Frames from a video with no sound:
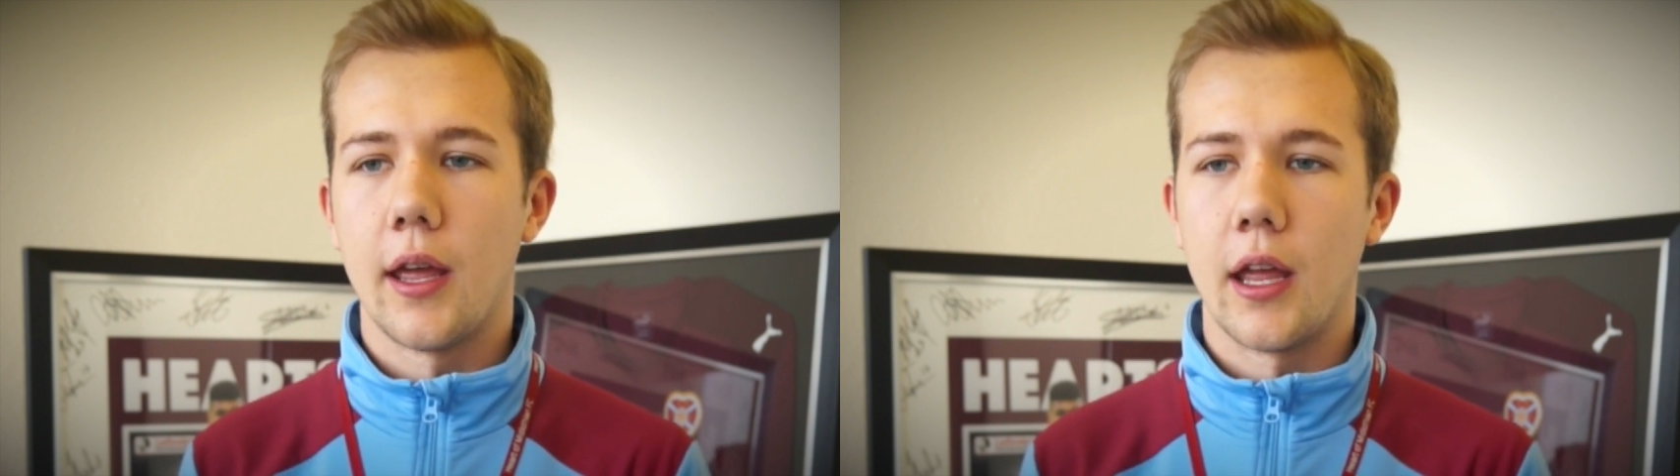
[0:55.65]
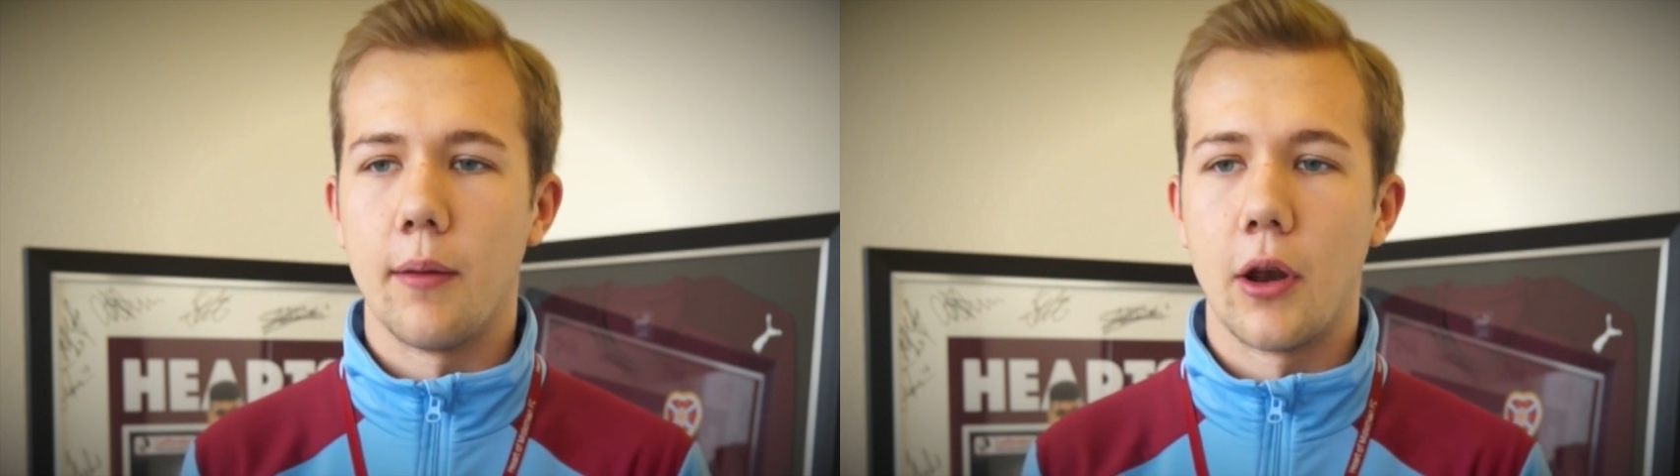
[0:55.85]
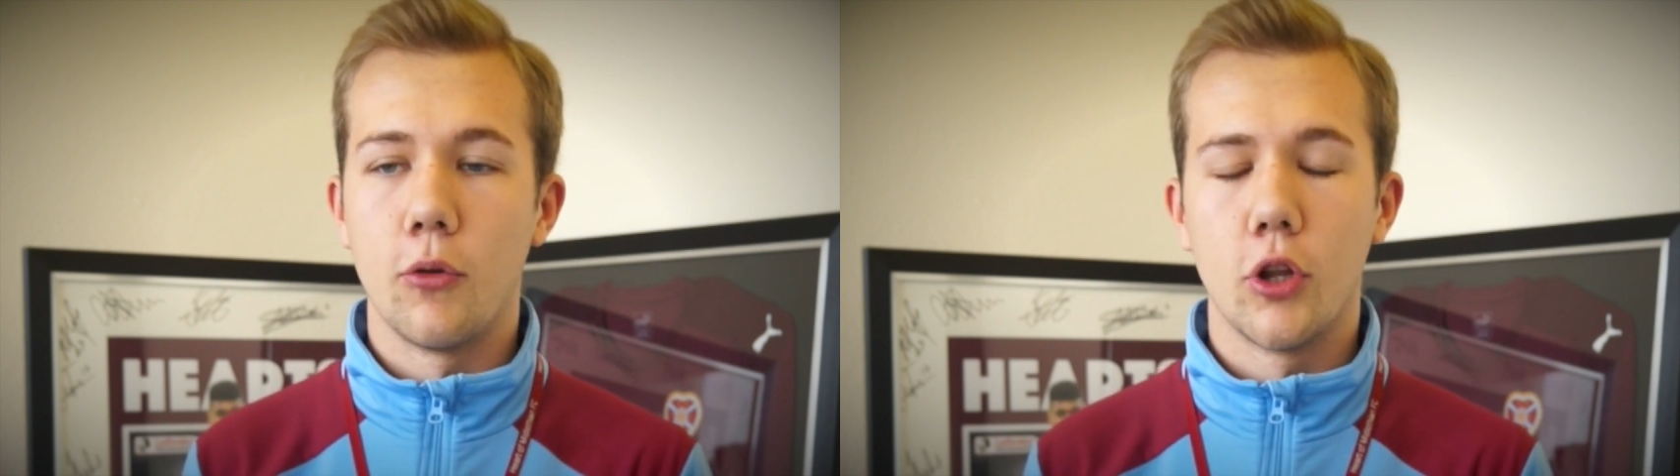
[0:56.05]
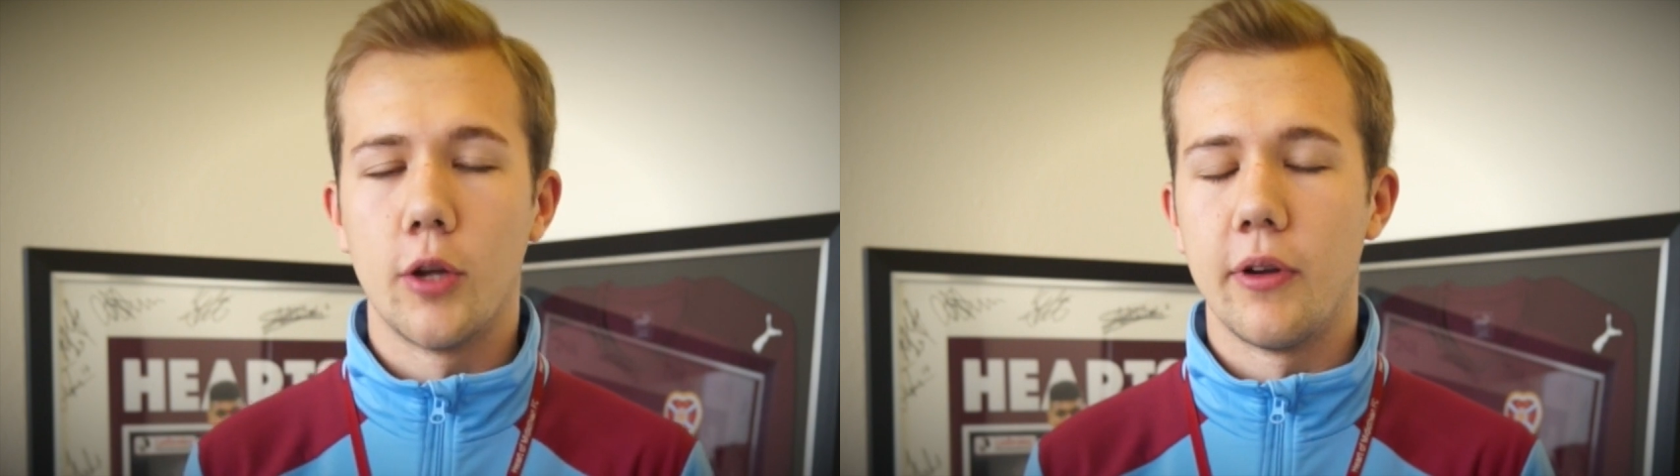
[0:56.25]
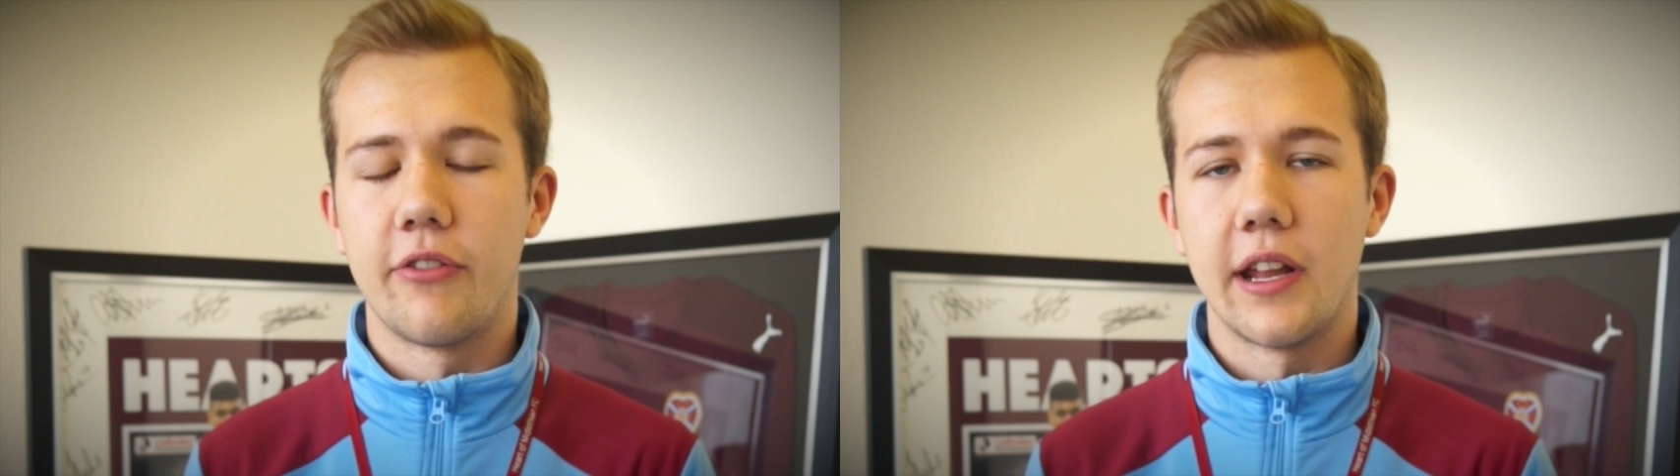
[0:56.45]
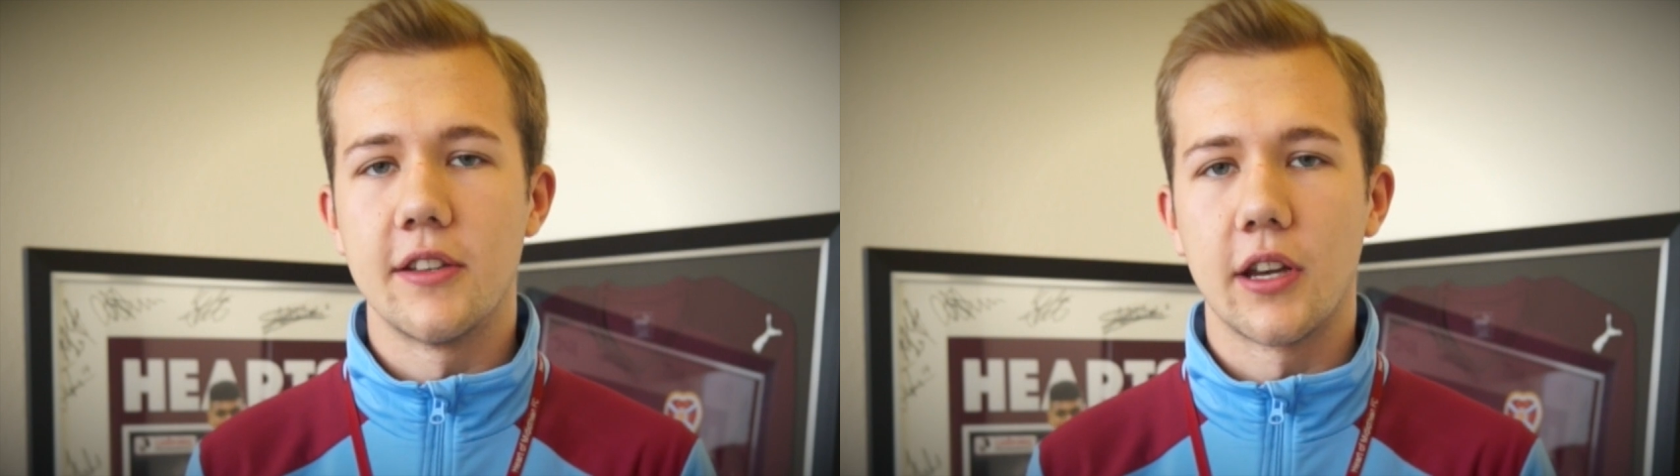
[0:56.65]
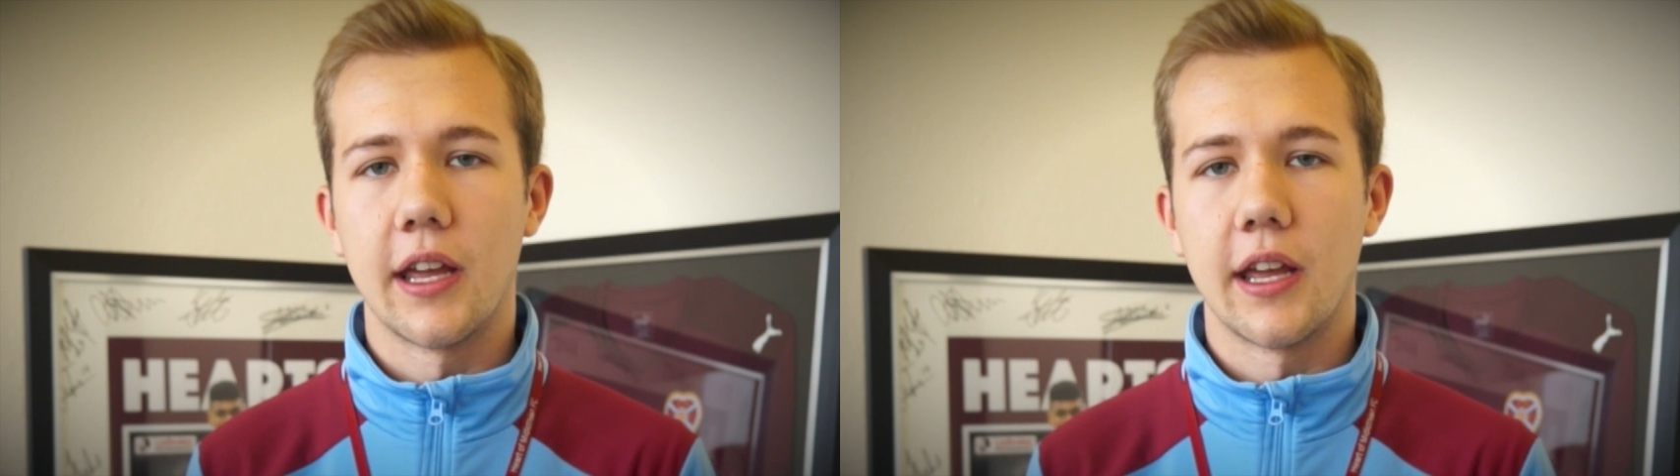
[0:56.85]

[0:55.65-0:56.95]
And I know a lot of my friends are